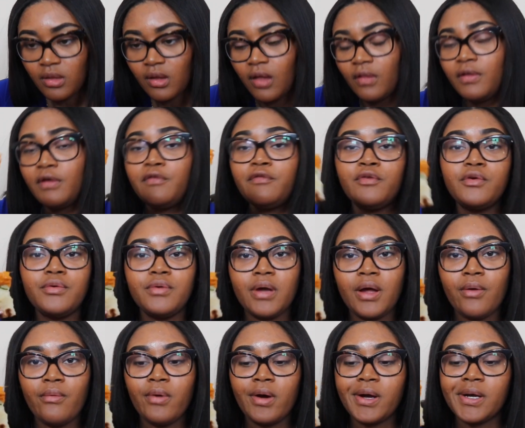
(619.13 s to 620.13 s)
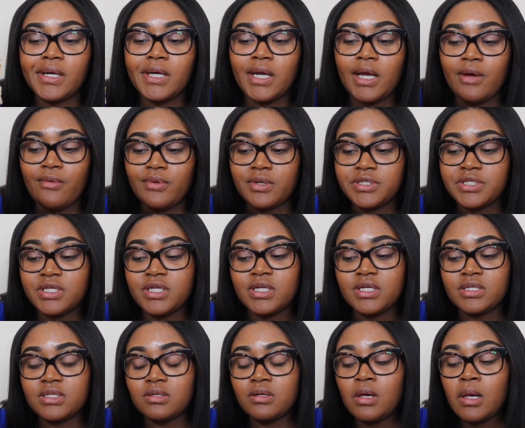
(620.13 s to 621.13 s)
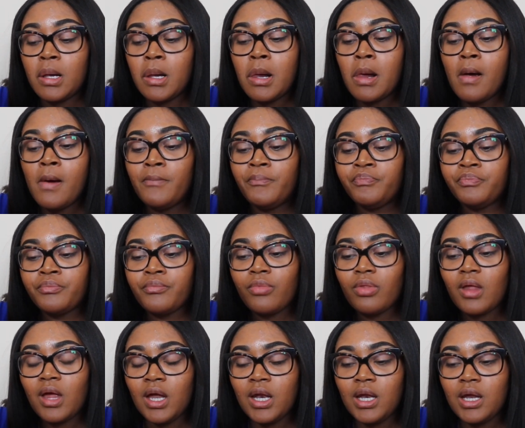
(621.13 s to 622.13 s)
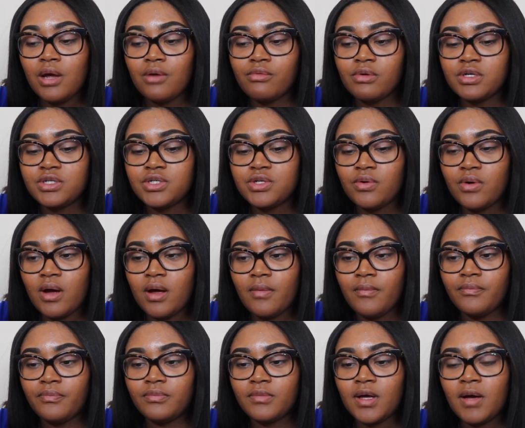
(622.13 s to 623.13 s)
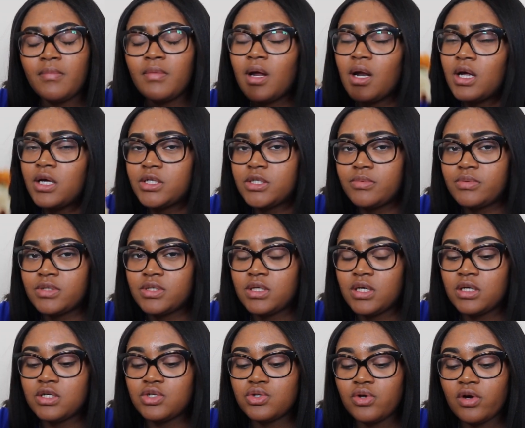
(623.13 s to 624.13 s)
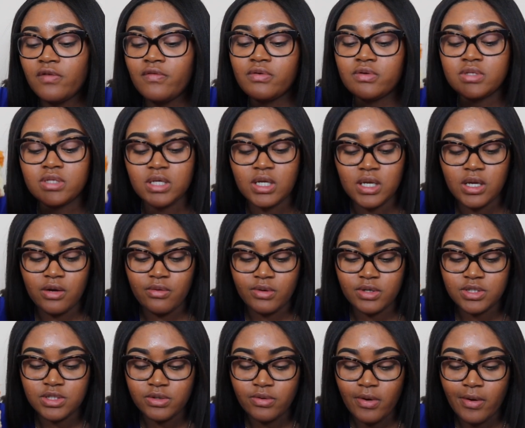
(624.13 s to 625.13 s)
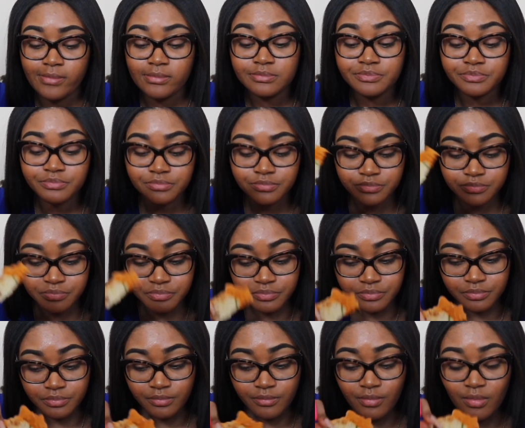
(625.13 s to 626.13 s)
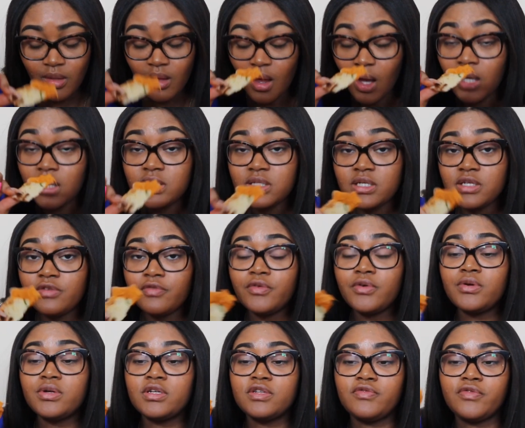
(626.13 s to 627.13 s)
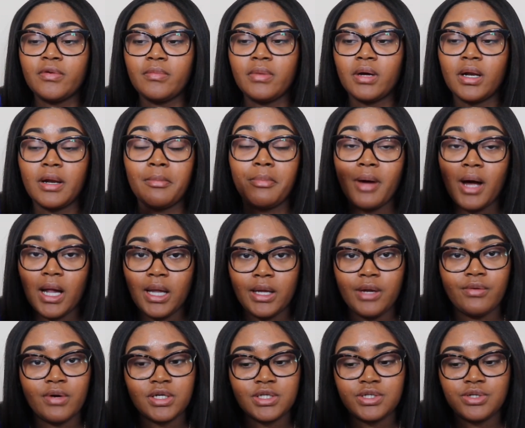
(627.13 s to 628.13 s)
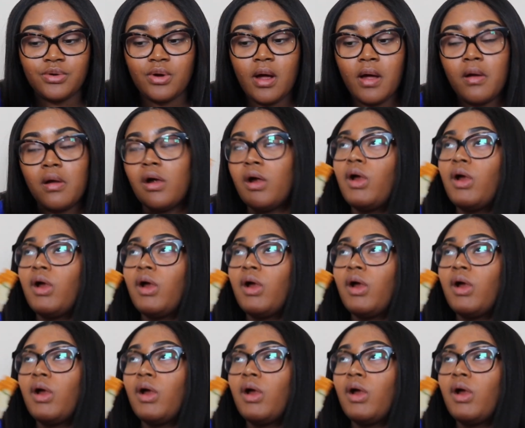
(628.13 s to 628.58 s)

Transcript: the Food Network and they went to this Indian restaurant. I'm not 100% sure if it was an Indian restaurant. Because this food is from a Nepali restaurant